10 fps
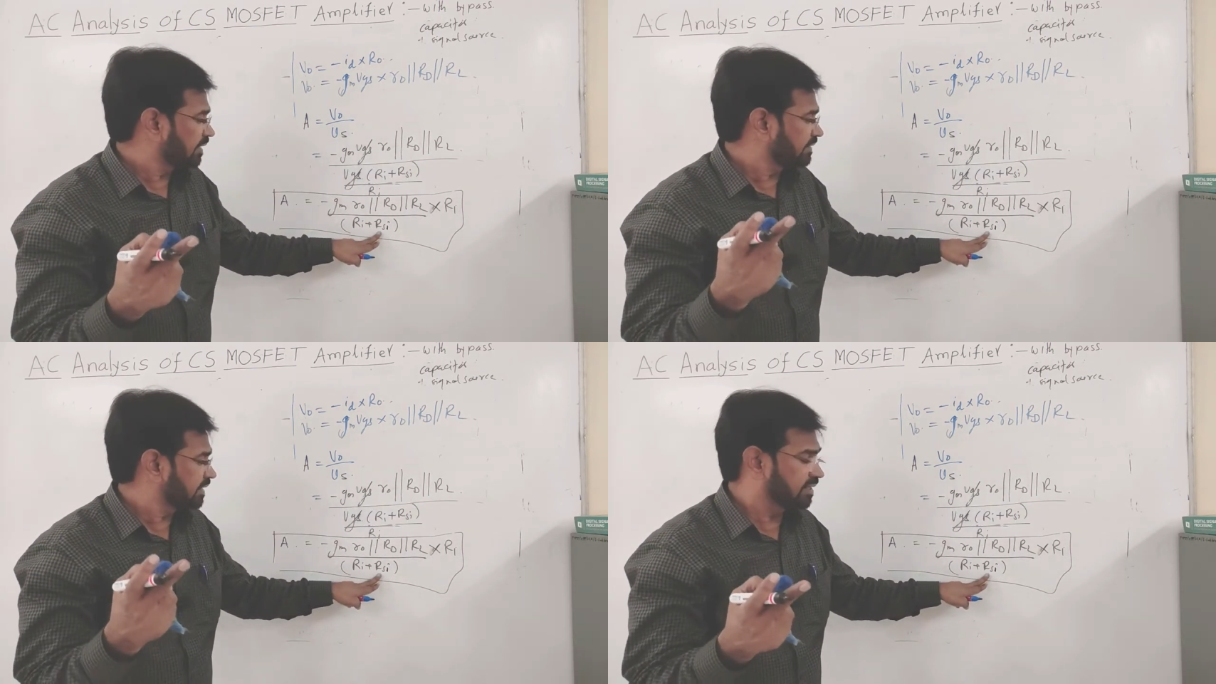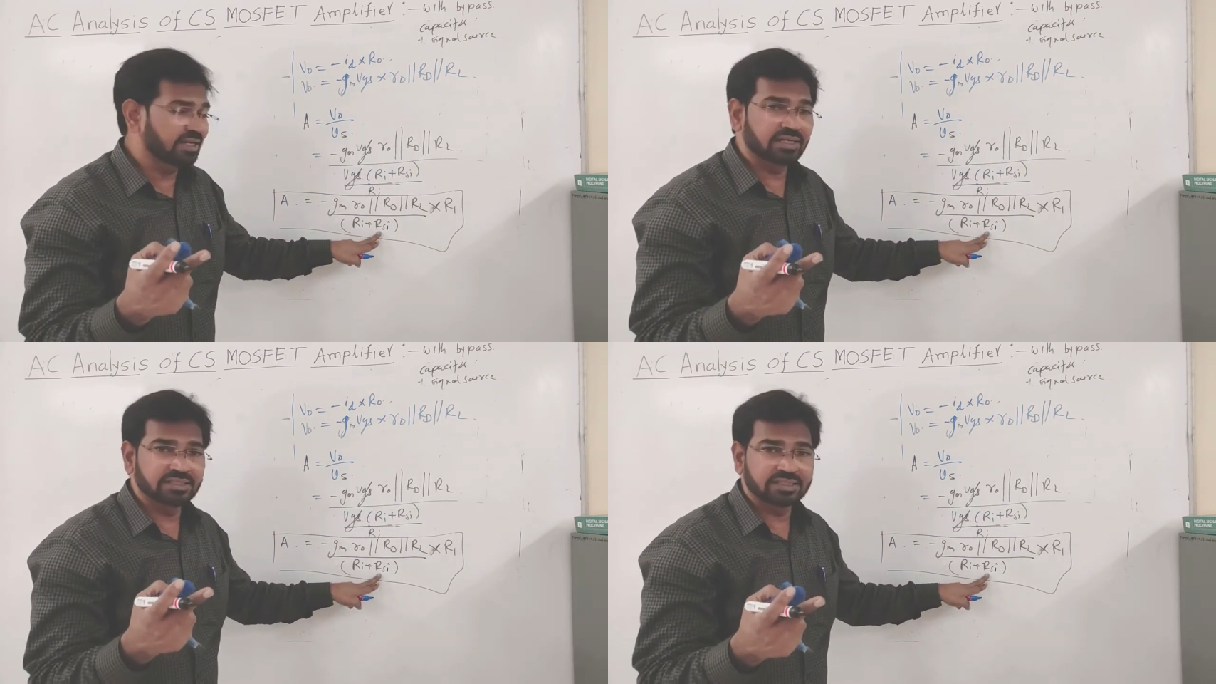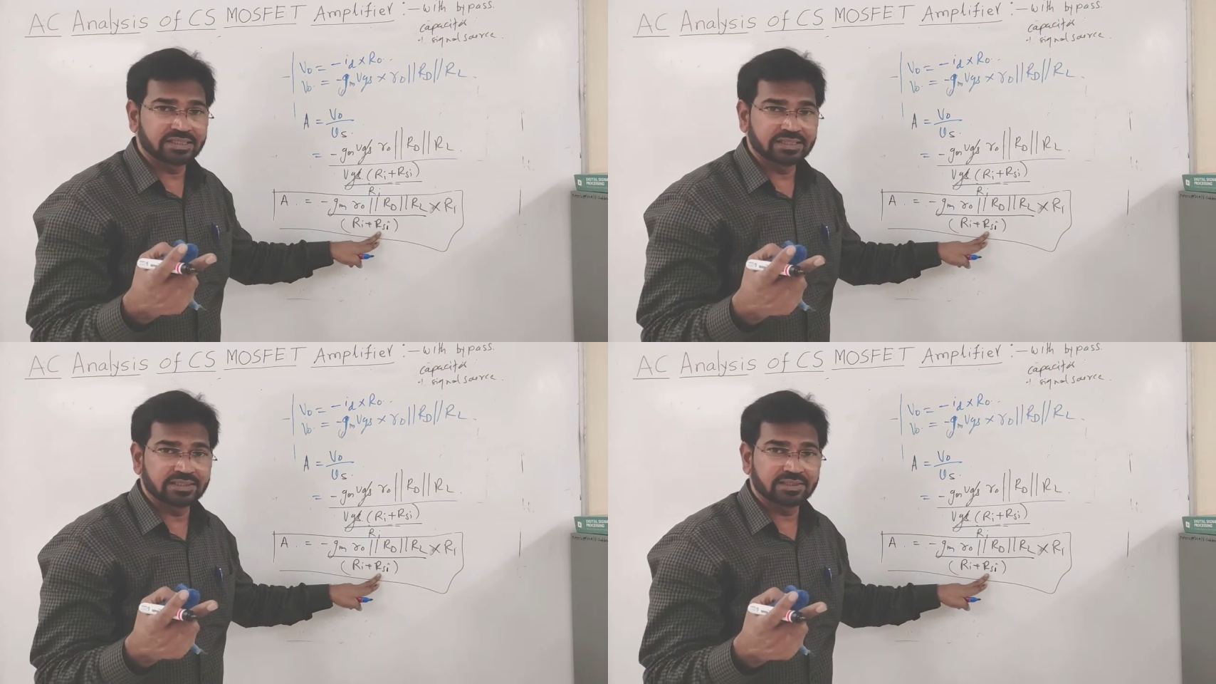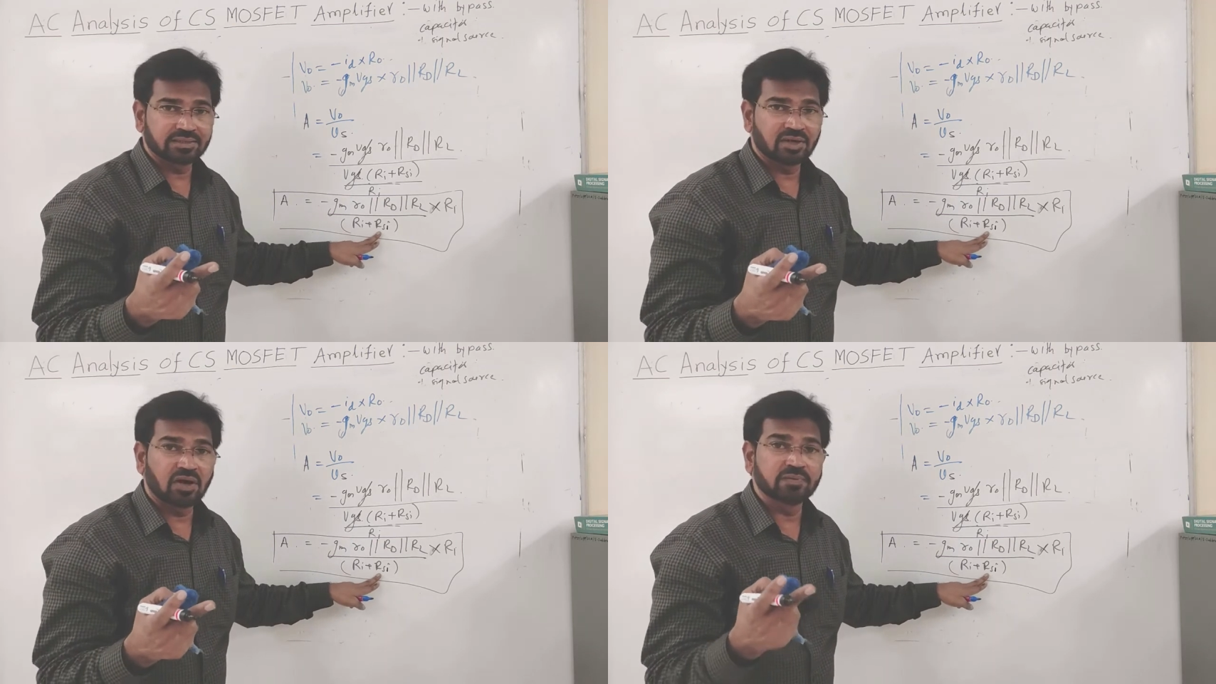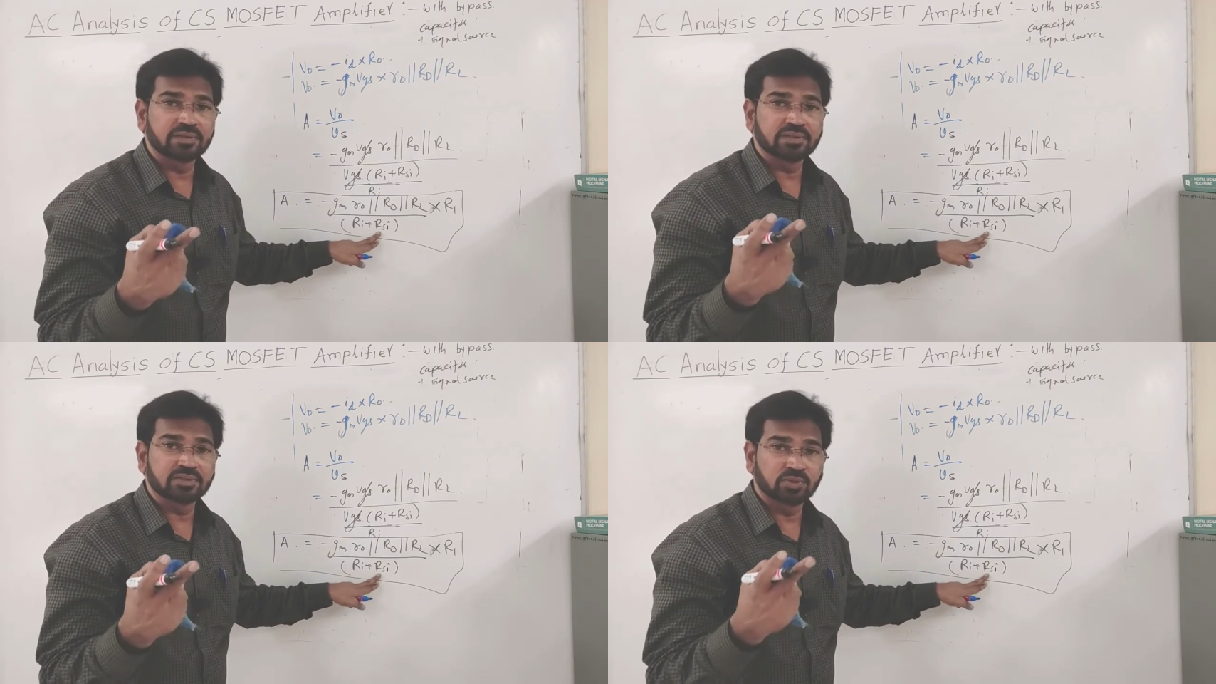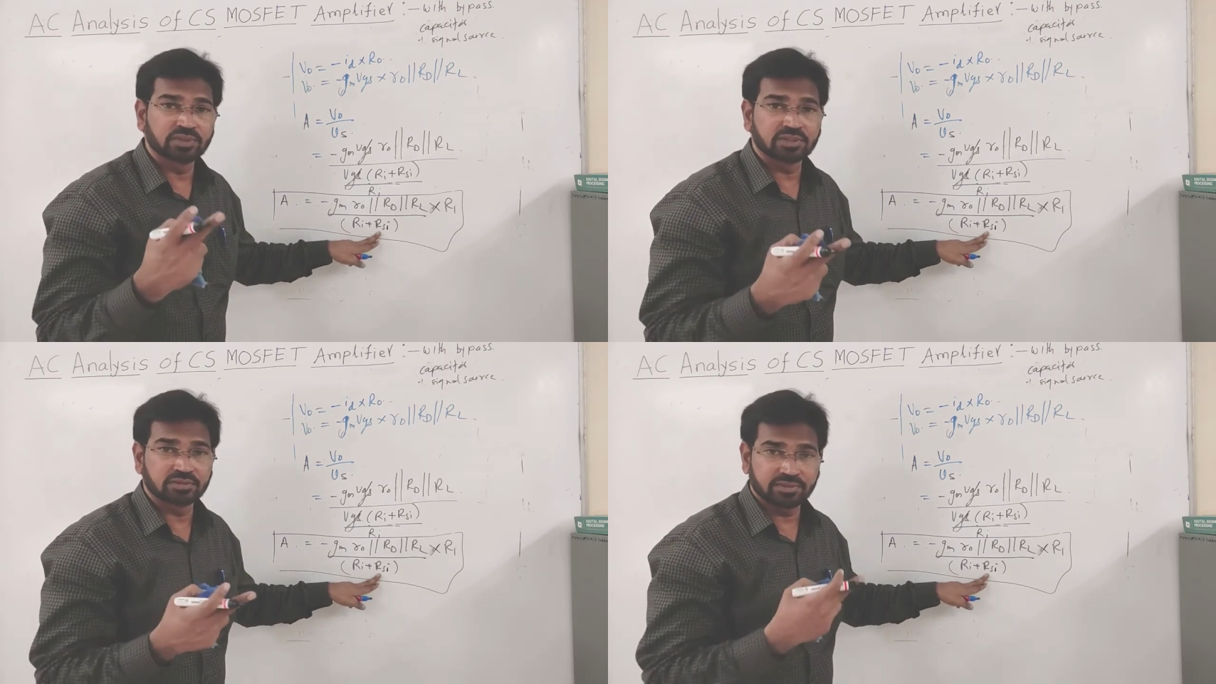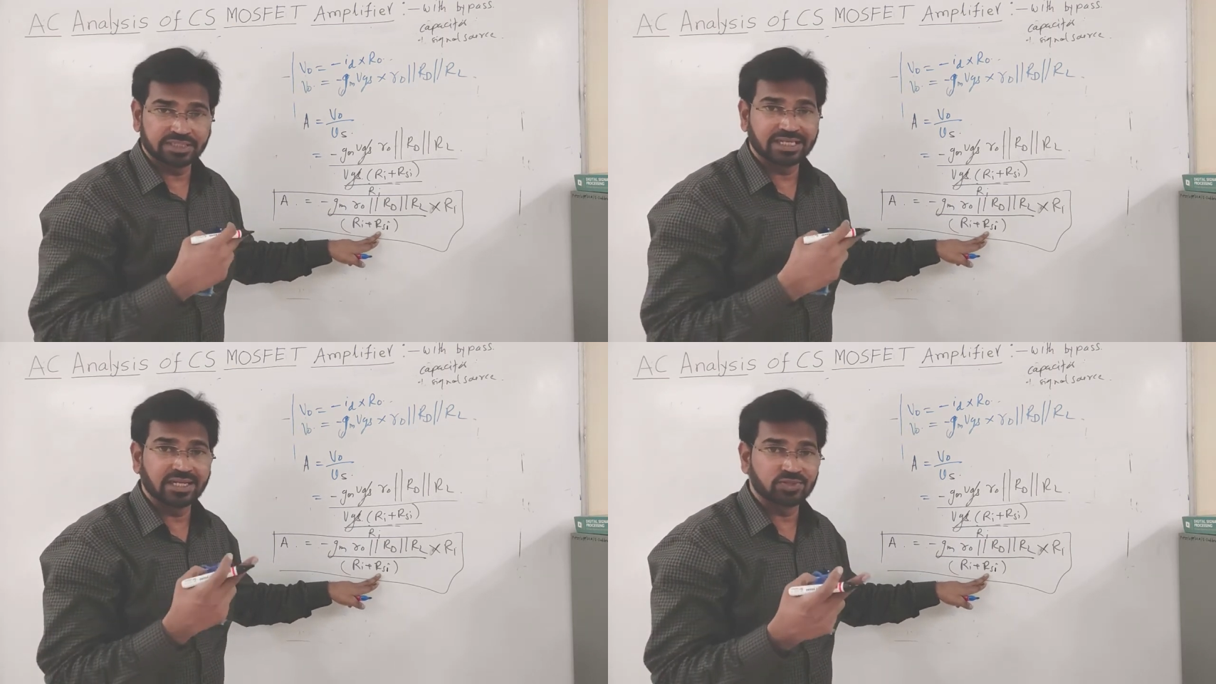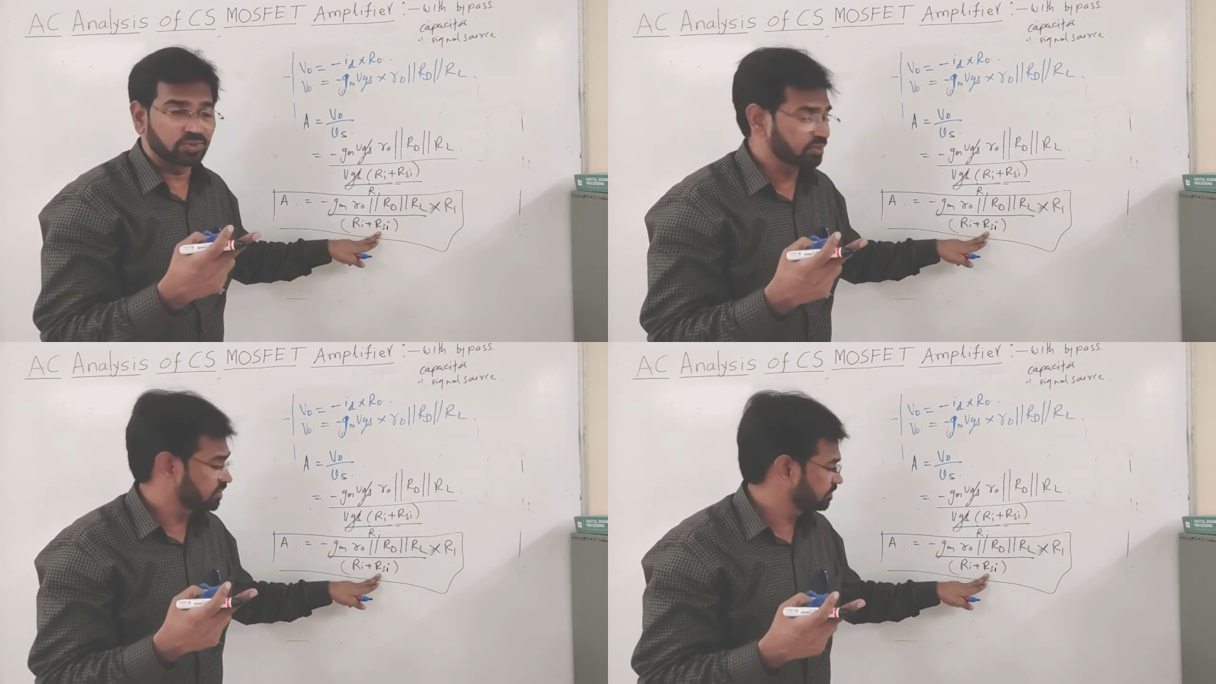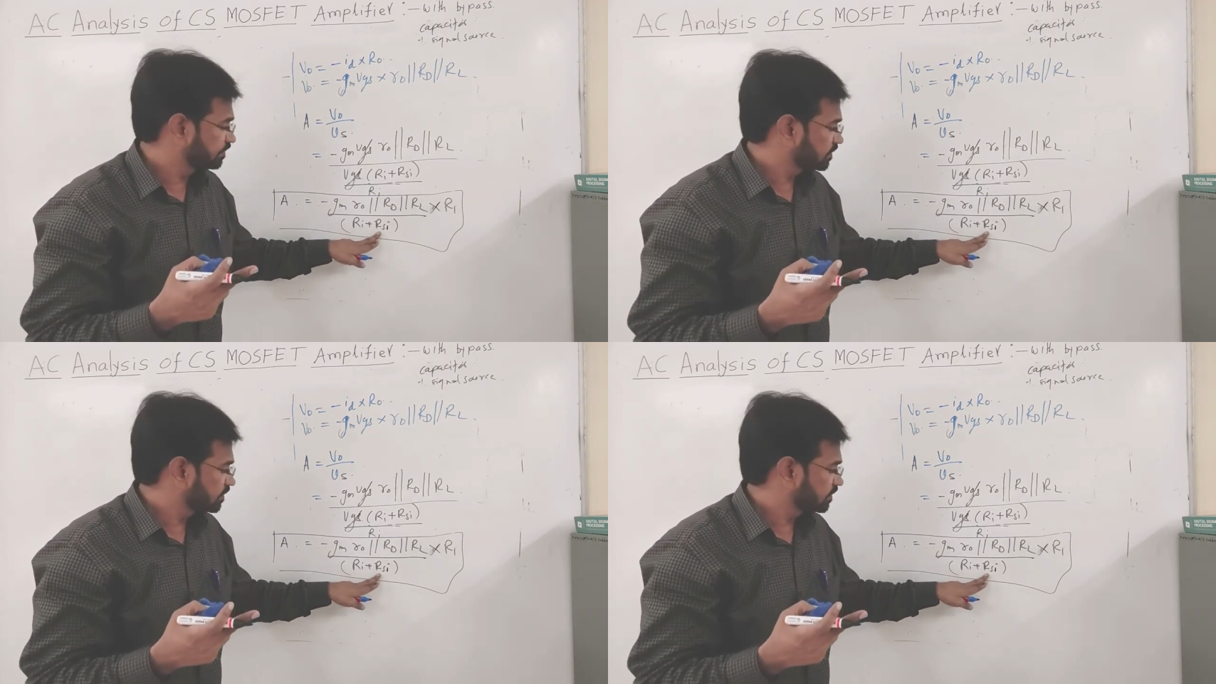internal resistance of source, signal source,